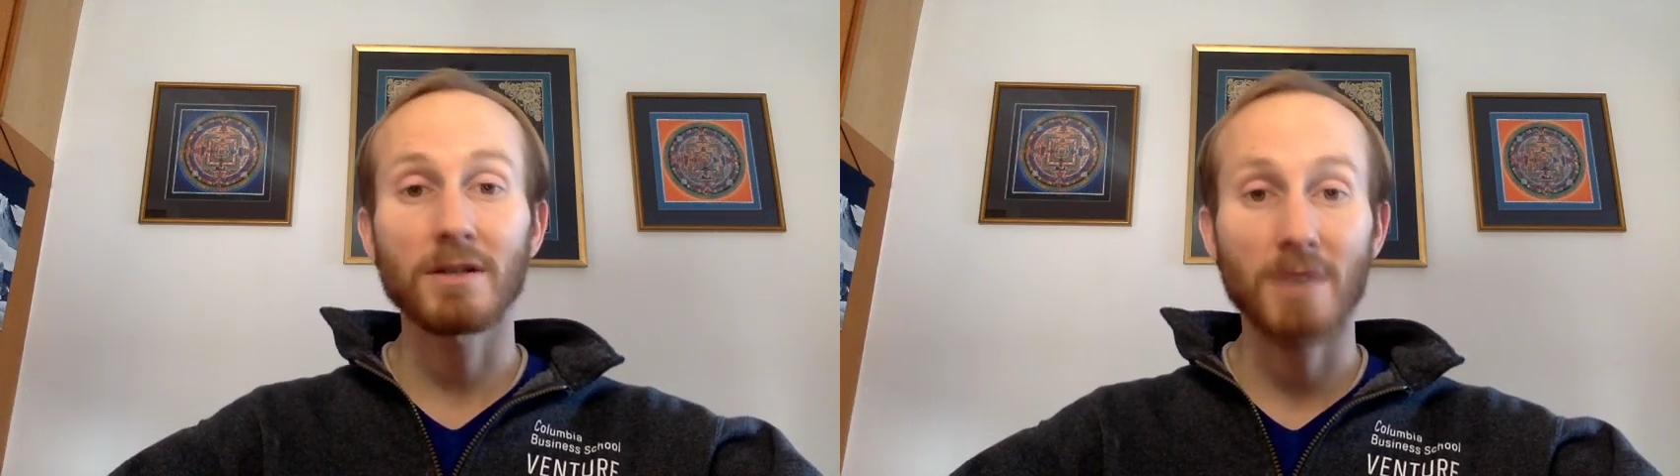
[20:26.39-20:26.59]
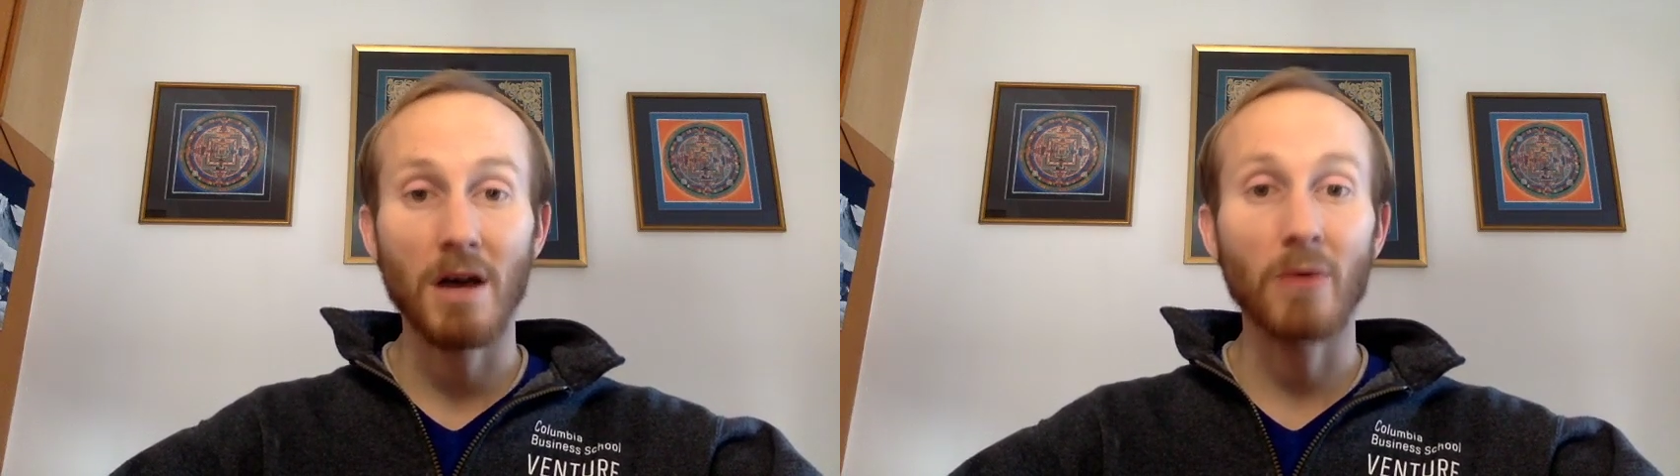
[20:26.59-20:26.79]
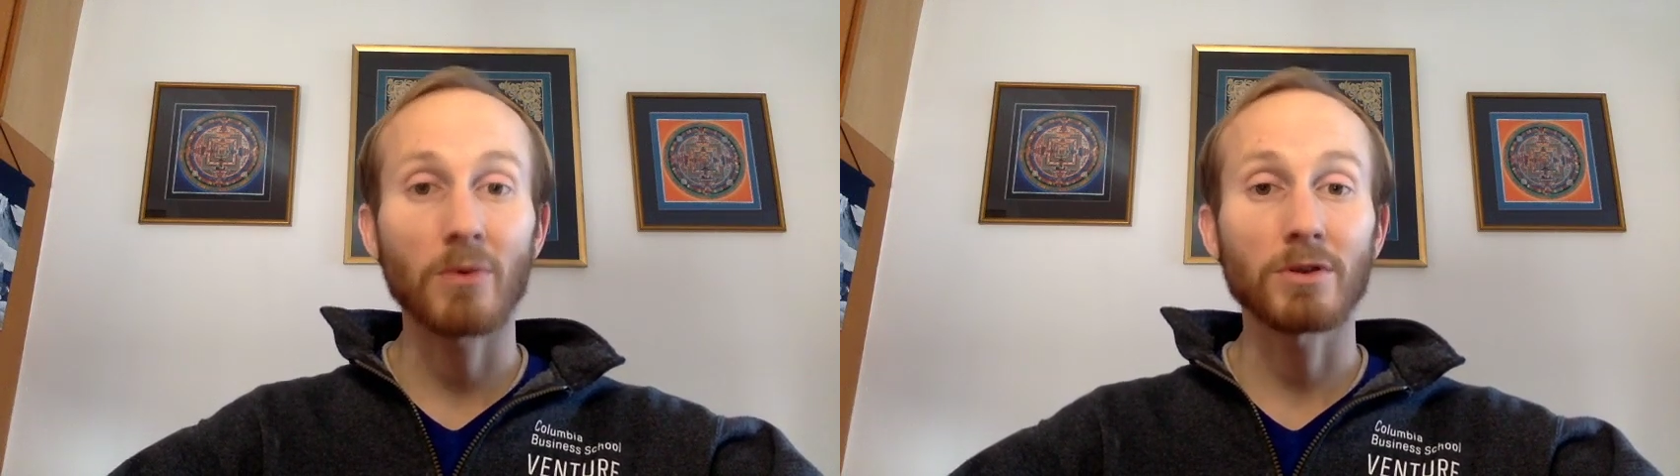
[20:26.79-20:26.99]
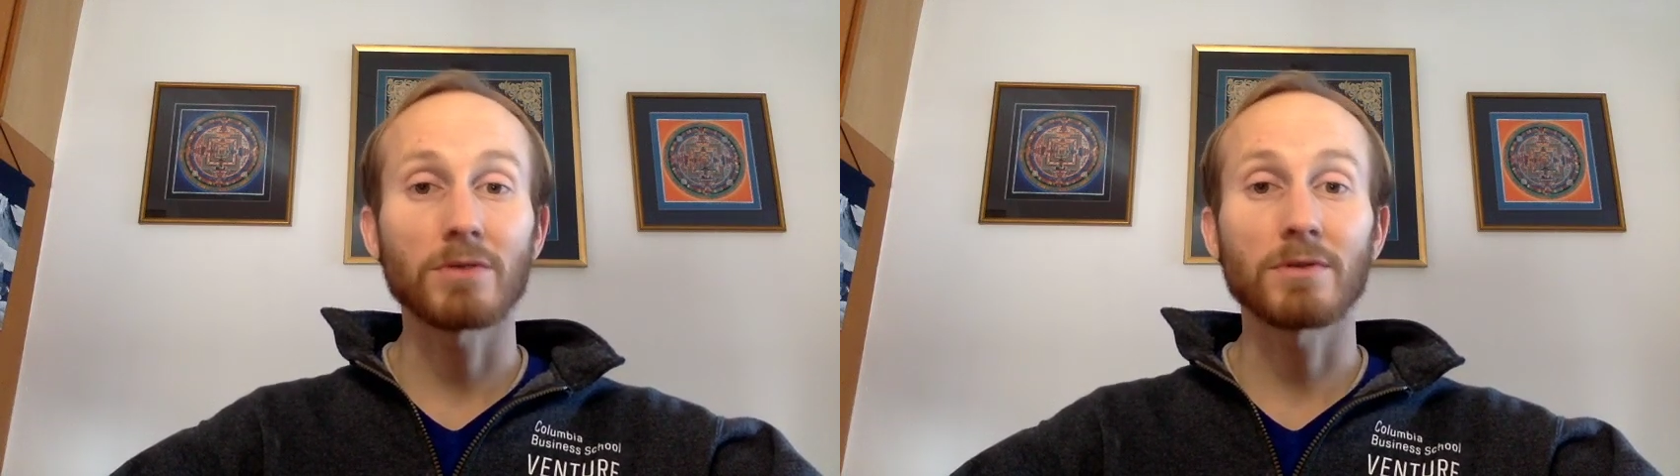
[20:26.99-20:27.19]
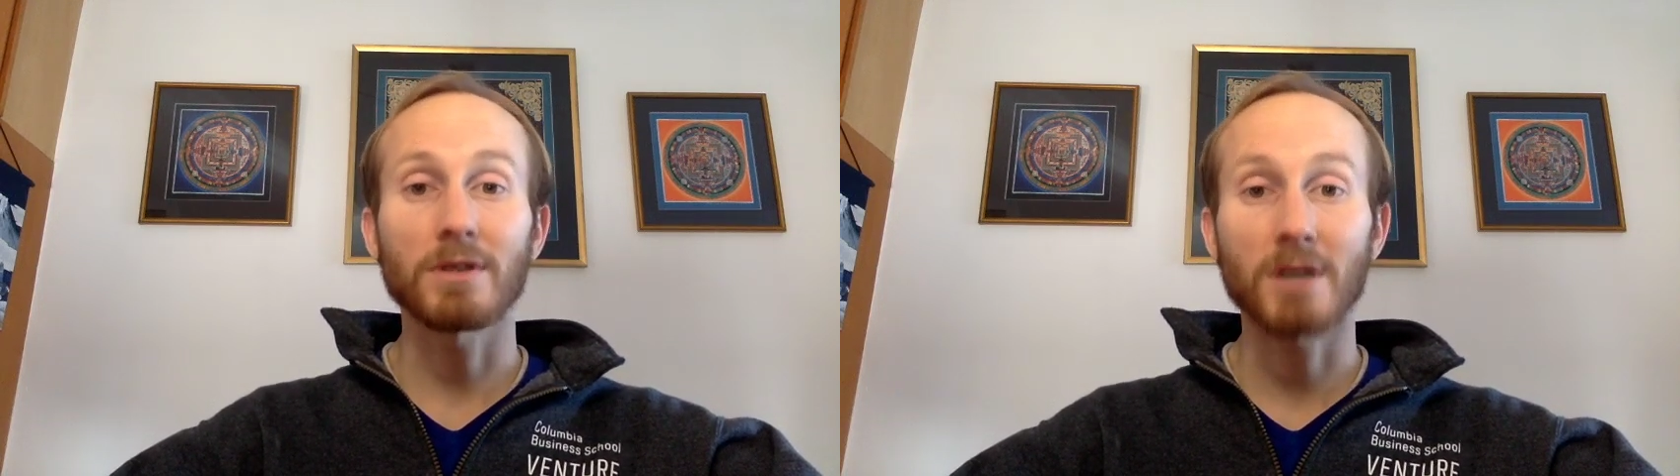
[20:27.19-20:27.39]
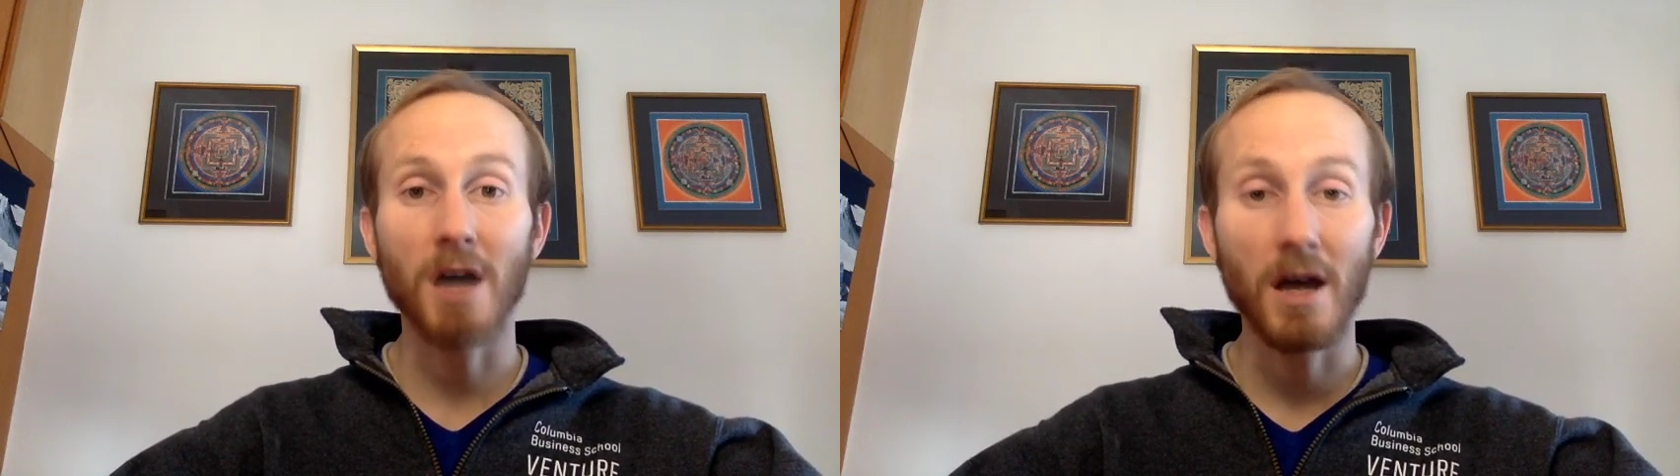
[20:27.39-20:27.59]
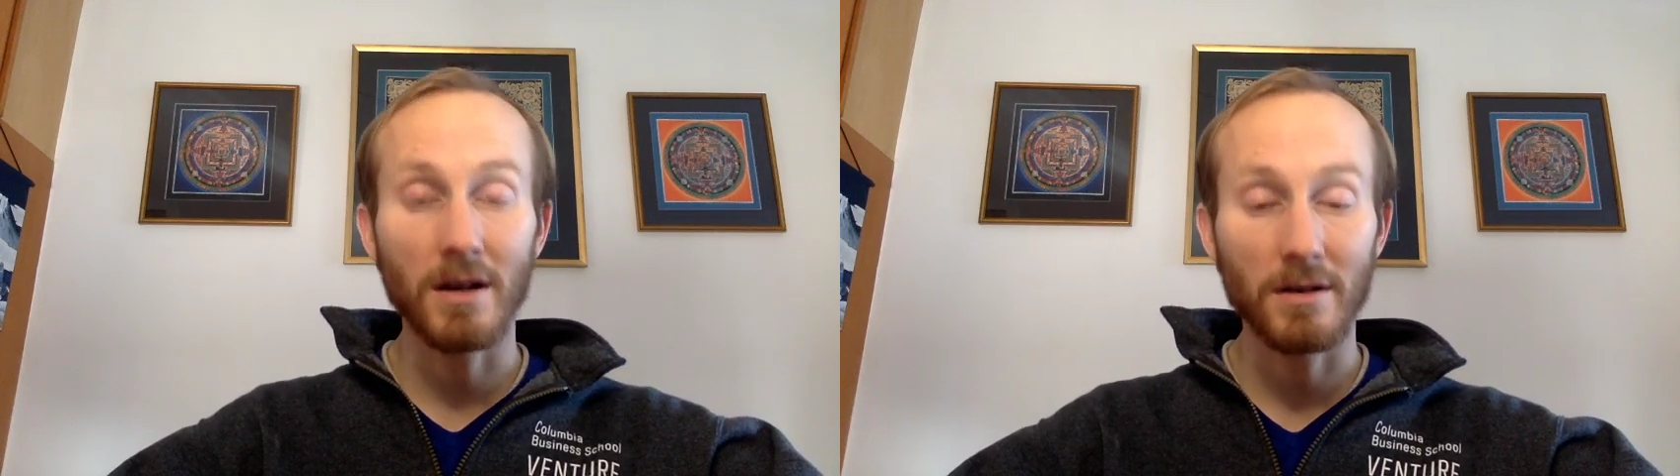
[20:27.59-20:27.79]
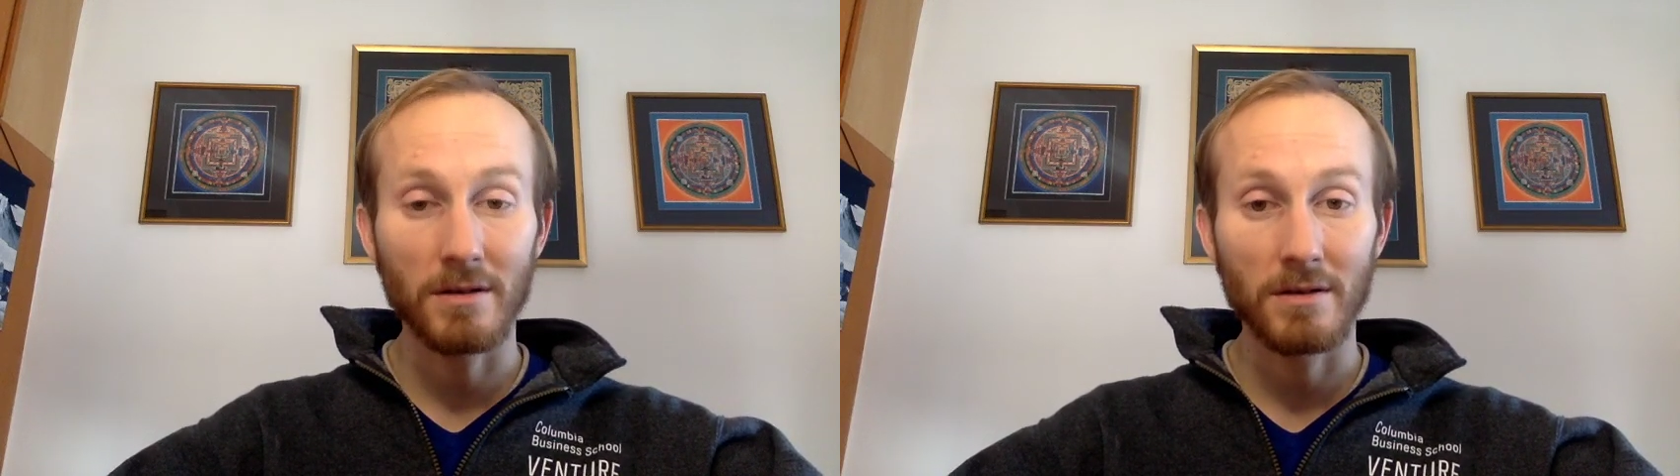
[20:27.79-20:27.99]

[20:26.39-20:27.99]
of that which you desire.